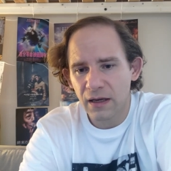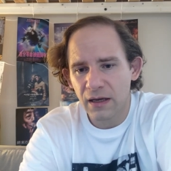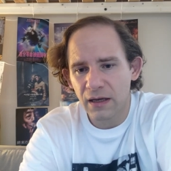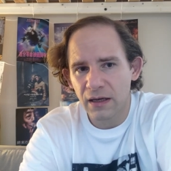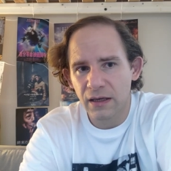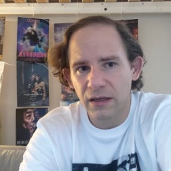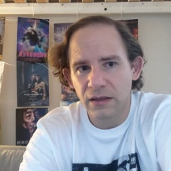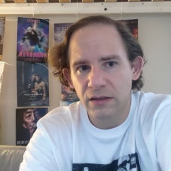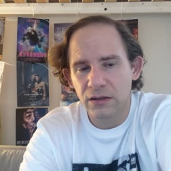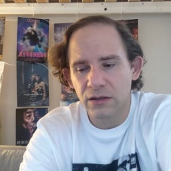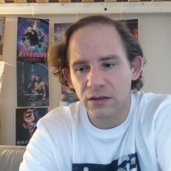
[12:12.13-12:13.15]
uh, uh,
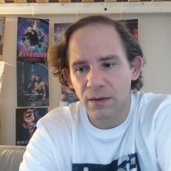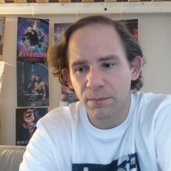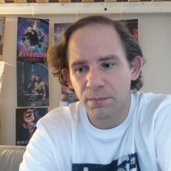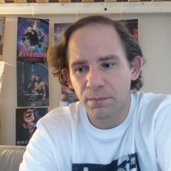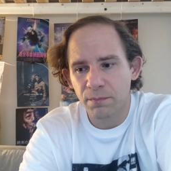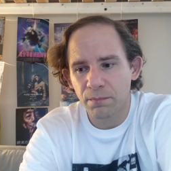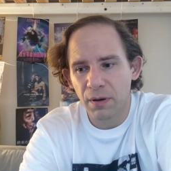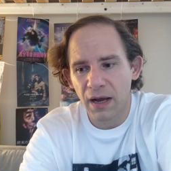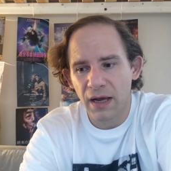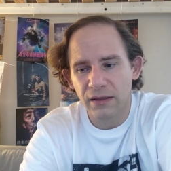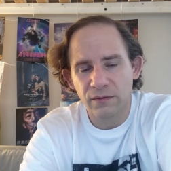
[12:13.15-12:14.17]
Japan
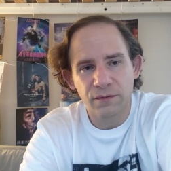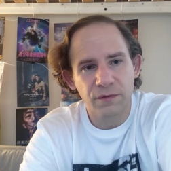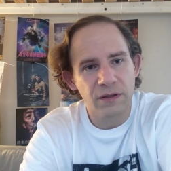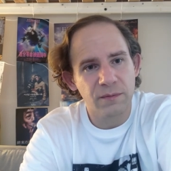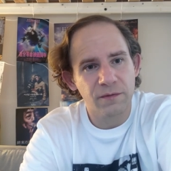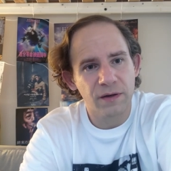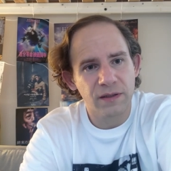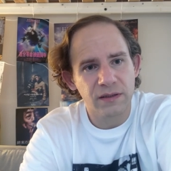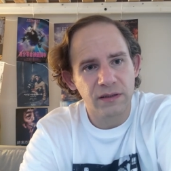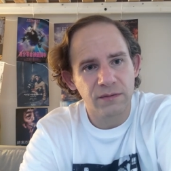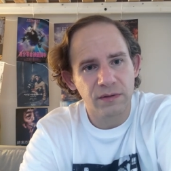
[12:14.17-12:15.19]
Pan Film
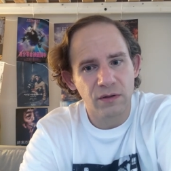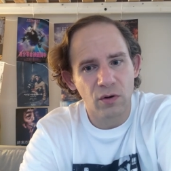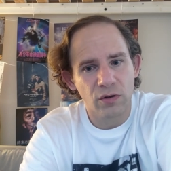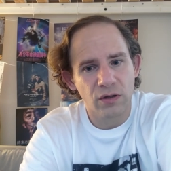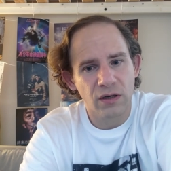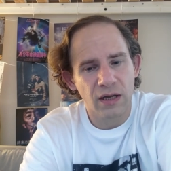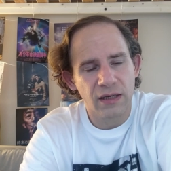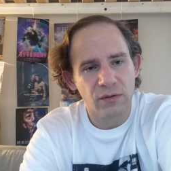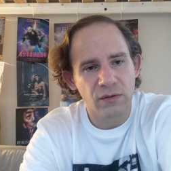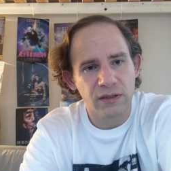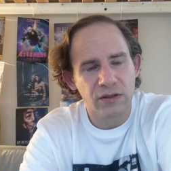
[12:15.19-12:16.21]
Festival
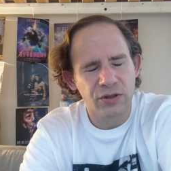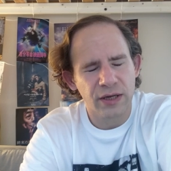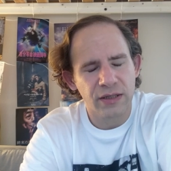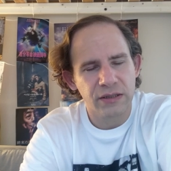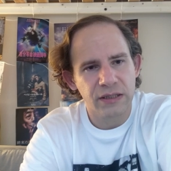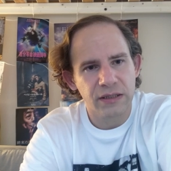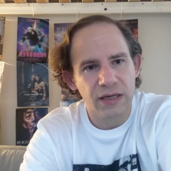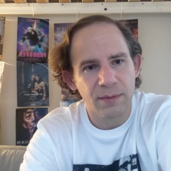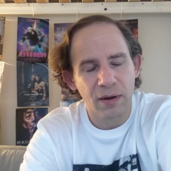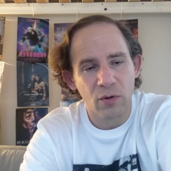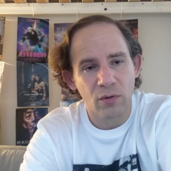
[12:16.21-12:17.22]
Online, or they changed their
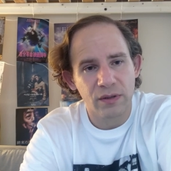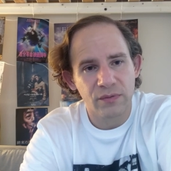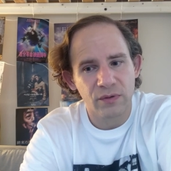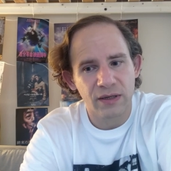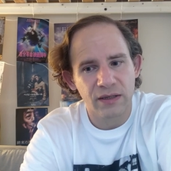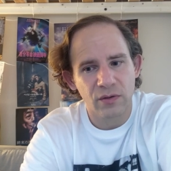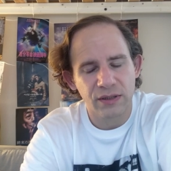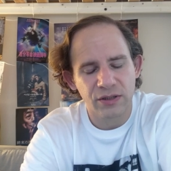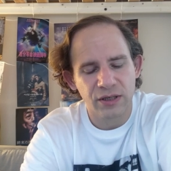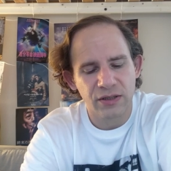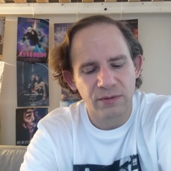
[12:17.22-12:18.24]
name. I always forget how
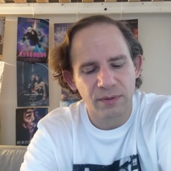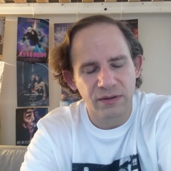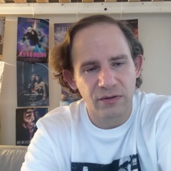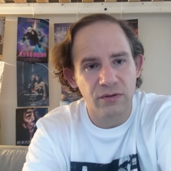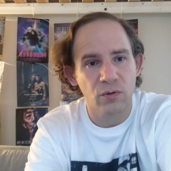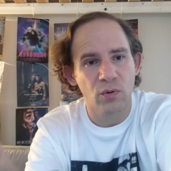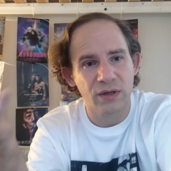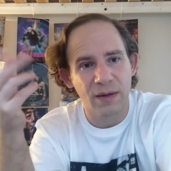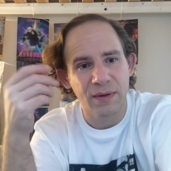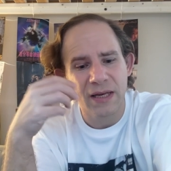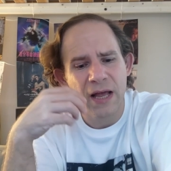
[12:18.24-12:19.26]
they changed it, but you know what
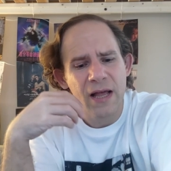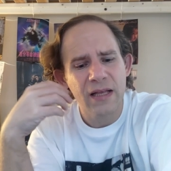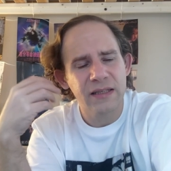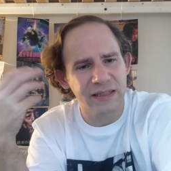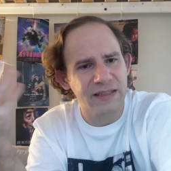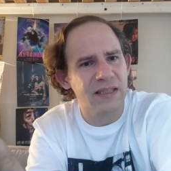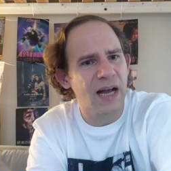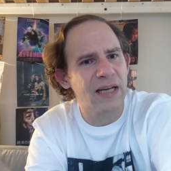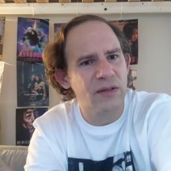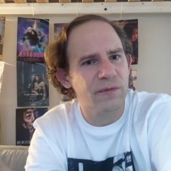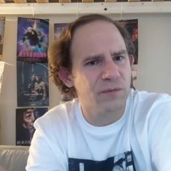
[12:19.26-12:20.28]
I mean. That's the
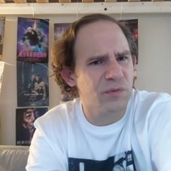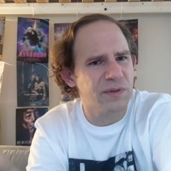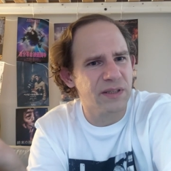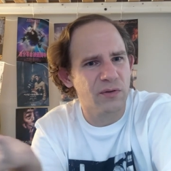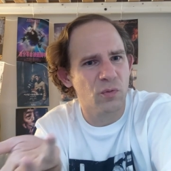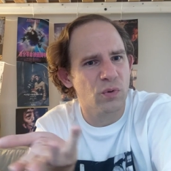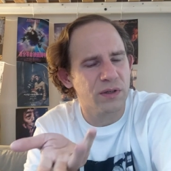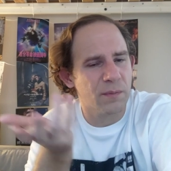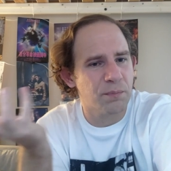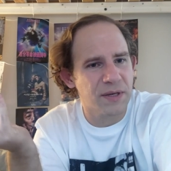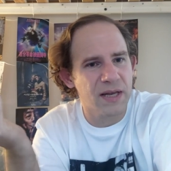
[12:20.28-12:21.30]
kind of movie that would
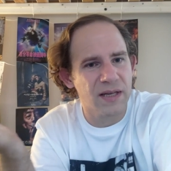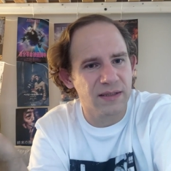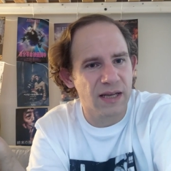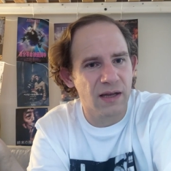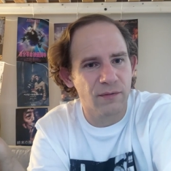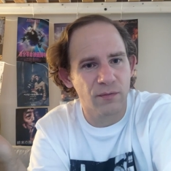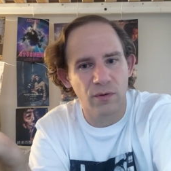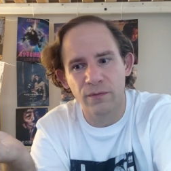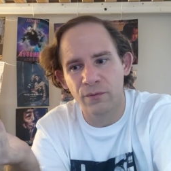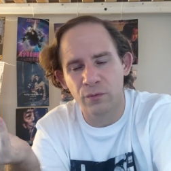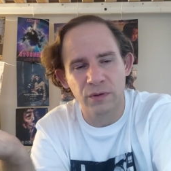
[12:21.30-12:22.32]
appear there
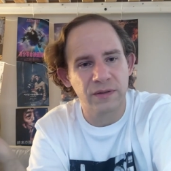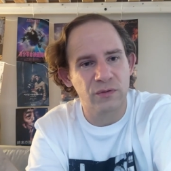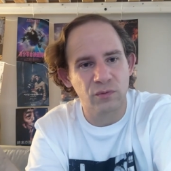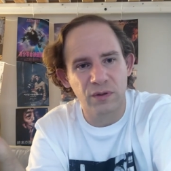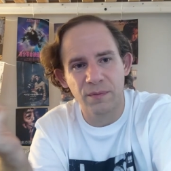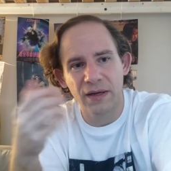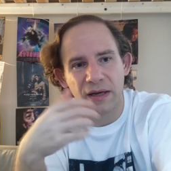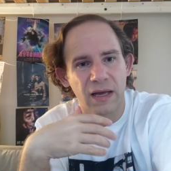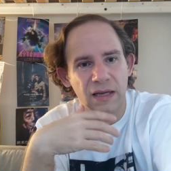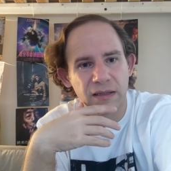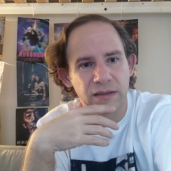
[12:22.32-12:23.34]
for free streaming,
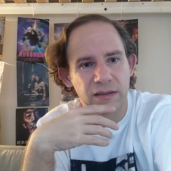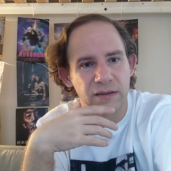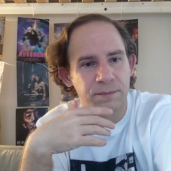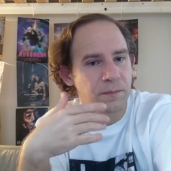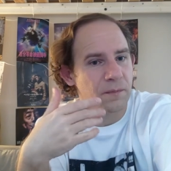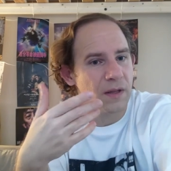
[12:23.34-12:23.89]
and uh,